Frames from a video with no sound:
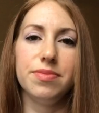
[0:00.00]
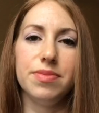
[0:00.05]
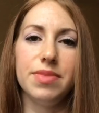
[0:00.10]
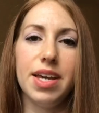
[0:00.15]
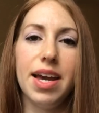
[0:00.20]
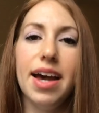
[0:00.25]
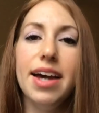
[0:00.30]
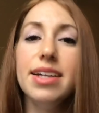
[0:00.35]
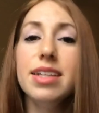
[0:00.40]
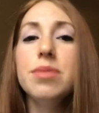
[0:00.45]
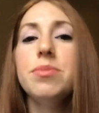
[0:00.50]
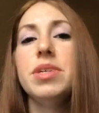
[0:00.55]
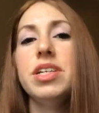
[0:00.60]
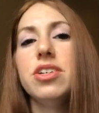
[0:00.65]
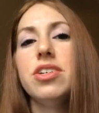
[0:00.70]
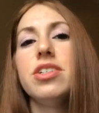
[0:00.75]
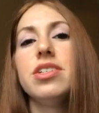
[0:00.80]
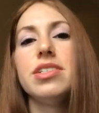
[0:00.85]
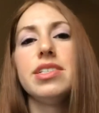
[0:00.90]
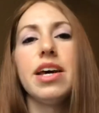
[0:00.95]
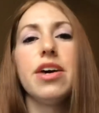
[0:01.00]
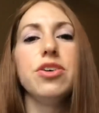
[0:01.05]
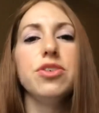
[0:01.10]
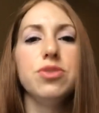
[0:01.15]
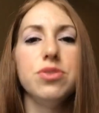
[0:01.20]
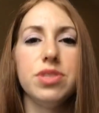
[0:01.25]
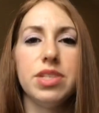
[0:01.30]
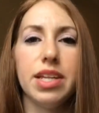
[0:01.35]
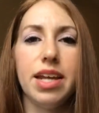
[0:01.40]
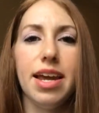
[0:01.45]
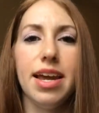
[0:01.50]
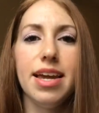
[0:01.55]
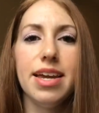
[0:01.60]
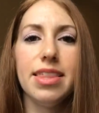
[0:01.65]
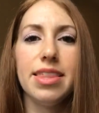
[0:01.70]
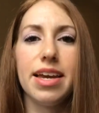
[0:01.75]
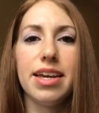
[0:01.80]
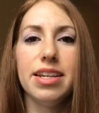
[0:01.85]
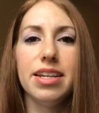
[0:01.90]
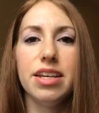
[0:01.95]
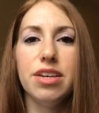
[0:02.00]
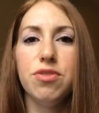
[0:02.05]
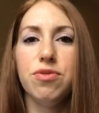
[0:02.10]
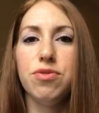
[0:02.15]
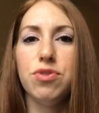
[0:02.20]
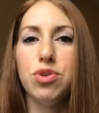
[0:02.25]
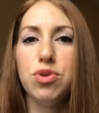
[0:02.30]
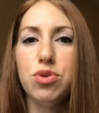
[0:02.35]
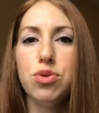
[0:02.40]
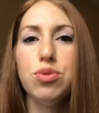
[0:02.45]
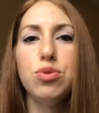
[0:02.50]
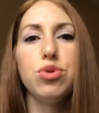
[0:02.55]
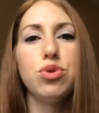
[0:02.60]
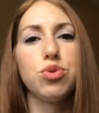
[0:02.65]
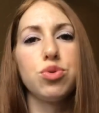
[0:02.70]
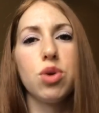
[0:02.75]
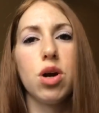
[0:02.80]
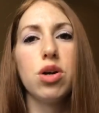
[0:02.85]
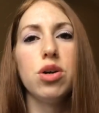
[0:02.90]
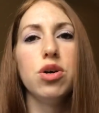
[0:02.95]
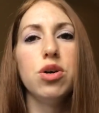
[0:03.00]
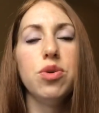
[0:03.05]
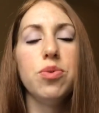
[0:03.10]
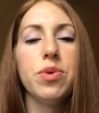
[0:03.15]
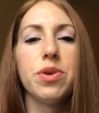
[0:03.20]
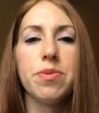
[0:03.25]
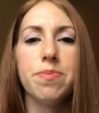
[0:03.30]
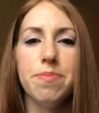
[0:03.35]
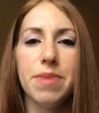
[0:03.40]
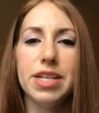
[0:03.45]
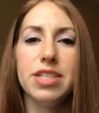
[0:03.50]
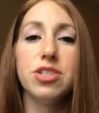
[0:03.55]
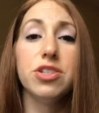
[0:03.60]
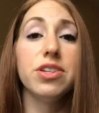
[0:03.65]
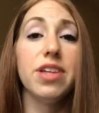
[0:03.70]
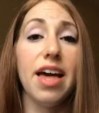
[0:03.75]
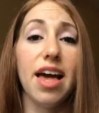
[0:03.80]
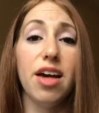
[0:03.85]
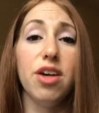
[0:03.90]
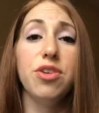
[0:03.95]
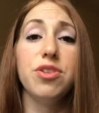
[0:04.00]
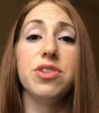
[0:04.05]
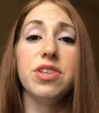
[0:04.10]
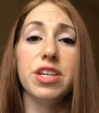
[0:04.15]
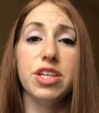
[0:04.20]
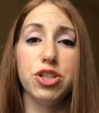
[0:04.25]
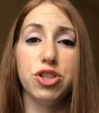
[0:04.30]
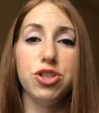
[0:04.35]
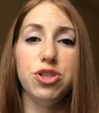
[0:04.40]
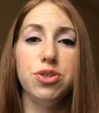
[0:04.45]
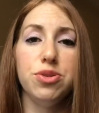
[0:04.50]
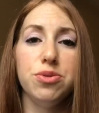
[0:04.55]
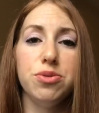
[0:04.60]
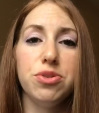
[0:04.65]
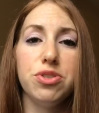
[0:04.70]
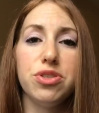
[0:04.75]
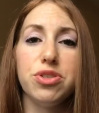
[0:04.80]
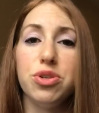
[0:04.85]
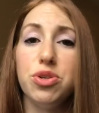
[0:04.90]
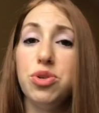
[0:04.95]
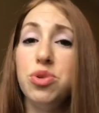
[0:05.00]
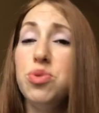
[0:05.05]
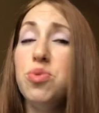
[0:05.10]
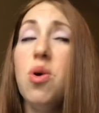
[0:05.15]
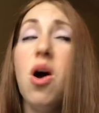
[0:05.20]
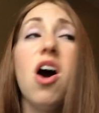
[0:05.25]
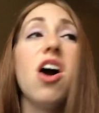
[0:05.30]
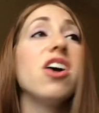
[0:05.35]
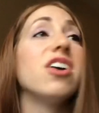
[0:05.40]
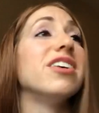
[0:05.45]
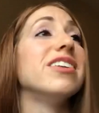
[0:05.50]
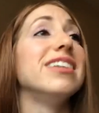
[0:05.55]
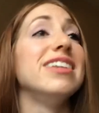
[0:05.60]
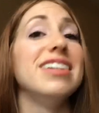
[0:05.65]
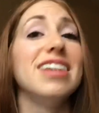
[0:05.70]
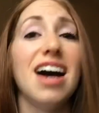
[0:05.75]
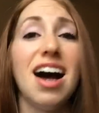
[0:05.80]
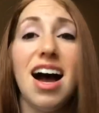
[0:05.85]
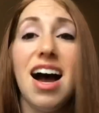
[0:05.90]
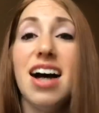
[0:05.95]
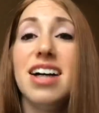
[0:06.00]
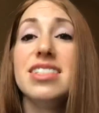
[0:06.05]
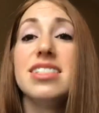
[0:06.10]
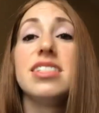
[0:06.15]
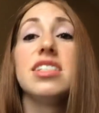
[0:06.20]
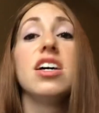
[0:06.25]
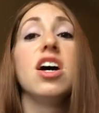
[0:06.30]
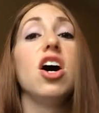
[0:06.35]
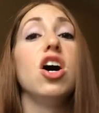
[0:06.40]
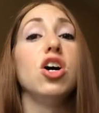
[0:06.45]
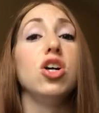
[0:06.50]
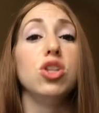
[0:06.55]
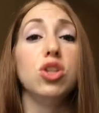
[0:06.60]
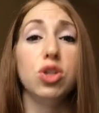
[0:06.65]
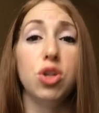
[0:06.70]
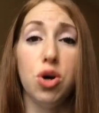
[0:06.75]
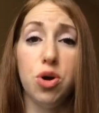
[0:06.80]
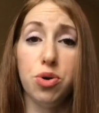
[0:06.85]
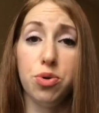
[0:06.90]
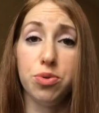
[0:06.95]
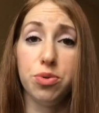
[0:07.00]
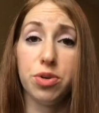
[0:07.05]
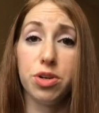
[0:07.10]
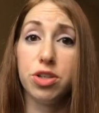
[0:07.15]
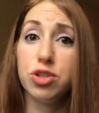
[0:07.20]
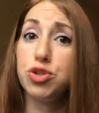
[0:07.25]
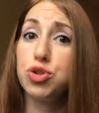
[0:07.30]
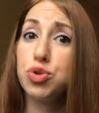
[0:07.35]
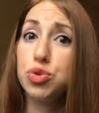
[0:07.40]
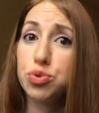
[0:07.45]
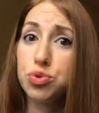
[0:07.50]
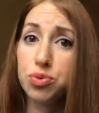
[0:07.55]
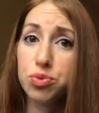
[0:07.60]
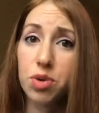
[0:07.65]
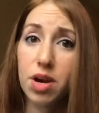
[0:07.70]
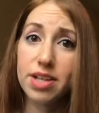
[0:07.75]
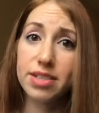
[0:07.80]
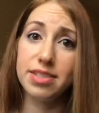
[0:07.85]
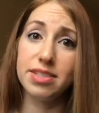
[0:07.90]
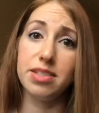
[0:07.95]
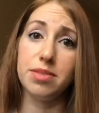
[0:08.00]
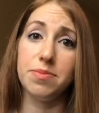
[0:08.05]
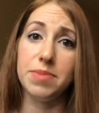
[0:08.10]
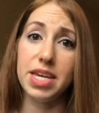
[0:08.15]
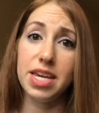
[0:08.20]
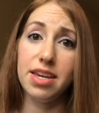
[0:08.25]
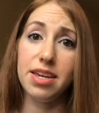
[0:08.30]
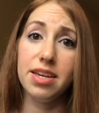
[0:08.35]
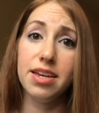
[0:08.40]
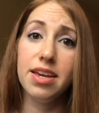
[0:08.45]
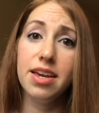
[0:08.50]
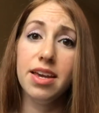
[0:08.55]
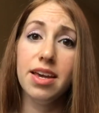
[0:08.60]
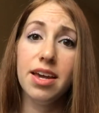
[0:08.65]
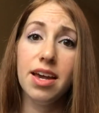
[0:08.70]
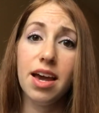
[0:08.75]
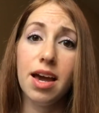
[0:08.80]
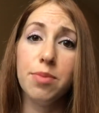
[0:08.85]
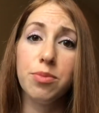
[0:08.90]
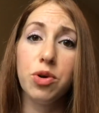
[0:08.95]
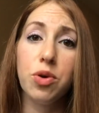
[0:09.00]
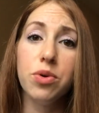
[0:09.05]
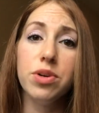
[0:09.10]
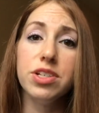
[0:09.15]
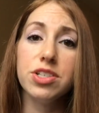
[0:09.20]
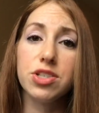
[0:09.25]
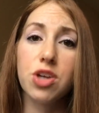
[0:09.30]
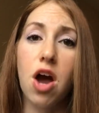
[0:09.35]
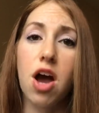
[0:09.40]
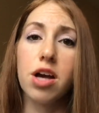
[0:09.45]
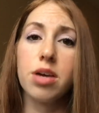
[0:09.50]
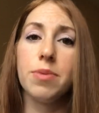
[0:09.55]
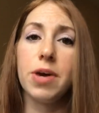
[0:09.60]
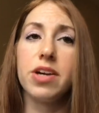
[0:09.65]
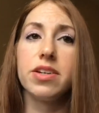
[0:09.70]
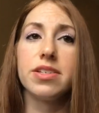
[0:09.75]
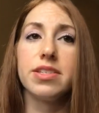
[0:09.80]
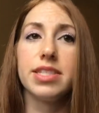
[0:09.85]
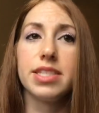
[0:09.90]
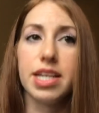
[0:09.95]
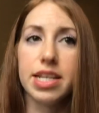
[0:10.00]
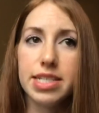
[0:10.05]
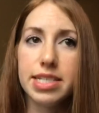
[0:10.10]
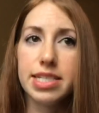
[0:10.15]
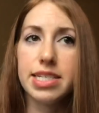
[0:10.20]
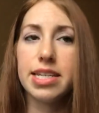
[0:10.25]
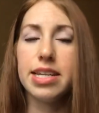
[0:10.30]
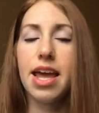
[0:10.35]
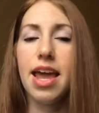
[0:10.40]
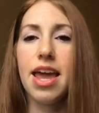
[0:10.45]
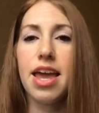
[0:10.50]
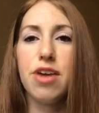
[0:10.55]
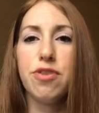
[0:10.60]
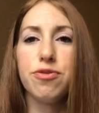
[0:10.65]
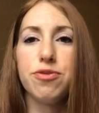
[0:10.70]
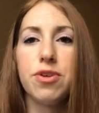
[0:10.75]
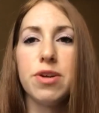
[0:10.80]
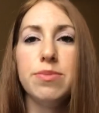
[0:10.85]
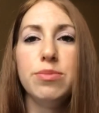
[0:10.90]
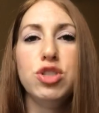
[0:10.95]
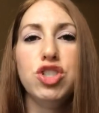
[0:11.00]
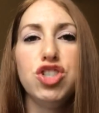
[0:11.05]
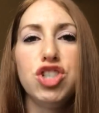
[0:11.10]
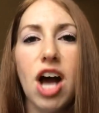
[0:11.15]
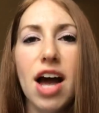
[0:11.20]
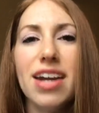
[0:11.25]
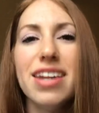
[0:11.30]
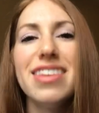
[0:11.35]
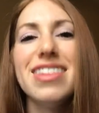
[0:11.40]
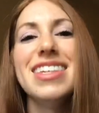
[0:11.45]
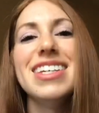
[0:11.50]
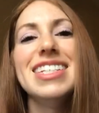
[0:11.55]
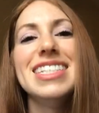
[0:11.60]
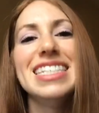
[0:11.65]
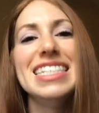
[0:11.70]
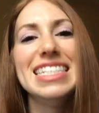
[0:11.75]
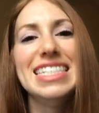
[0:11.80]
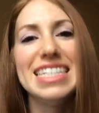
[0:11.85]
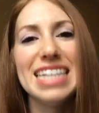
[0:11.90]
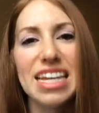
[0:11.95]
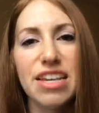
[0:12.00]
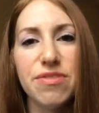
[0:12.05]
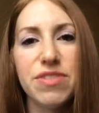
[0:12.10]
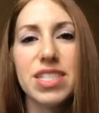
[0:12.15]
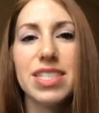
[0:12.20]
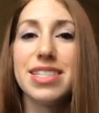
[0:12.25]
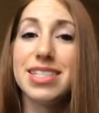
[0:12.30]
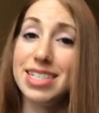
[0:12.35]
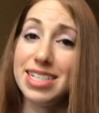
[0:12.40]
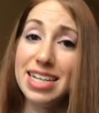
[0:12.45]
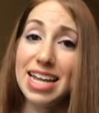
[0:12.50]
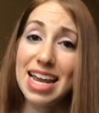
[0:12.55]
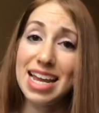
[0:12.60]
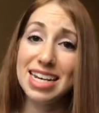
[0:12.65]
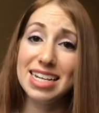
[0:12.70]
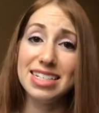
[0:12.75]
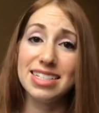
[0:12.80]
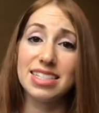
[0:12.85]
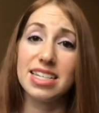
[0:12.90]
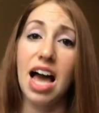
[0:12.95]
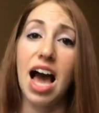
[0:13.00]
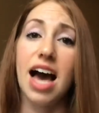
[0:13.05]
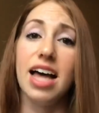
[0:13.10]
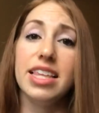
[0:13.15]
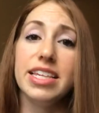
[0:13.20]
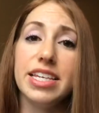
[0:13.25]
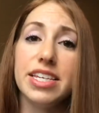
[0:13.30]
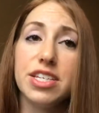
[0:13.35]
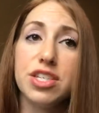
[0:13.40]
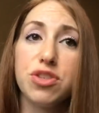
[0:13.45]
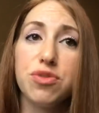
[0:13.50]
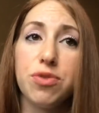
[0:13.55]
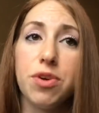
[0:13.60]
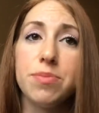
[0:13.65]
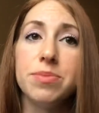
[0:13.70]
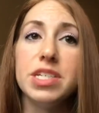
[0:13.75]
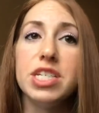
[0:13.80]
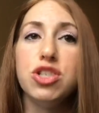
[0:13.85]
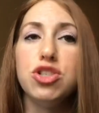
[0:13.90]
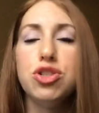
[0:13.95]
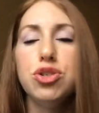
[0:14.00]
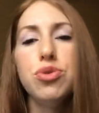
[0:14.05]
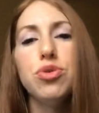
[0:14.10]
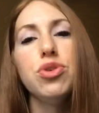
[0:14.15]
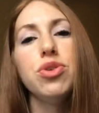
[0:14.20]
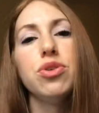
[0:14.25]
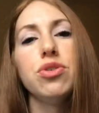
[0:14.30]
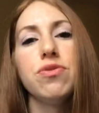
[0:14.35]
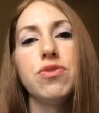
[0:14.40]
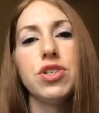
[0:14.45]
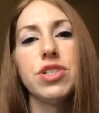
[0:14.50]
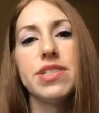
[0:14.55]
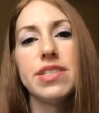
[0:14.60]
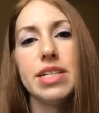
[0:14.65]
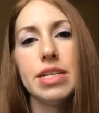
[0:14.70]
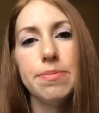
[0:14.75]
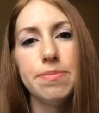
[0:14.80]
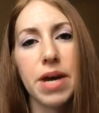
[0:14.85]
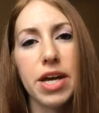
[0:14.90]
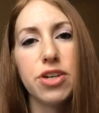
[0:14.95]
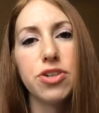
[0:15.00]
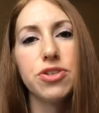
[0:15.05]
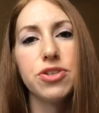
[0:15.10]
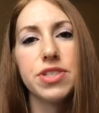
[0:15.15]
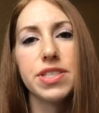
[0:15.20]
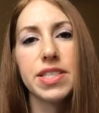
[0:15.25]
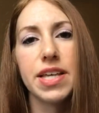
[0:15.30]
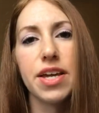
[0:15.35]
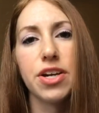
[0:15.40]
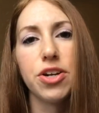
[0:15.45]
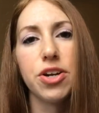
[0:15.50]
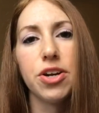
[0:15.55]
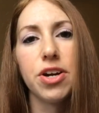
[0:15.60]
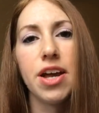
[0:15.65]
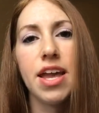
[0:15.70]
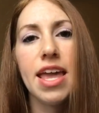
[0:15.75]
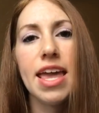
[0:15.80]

I am here to tell you today that if you struggle with mental health issues, you are not alone. Trust me. I'm going to talk about a study today from Jonathan Davidson and his colleagues from the Duke University Medical Center,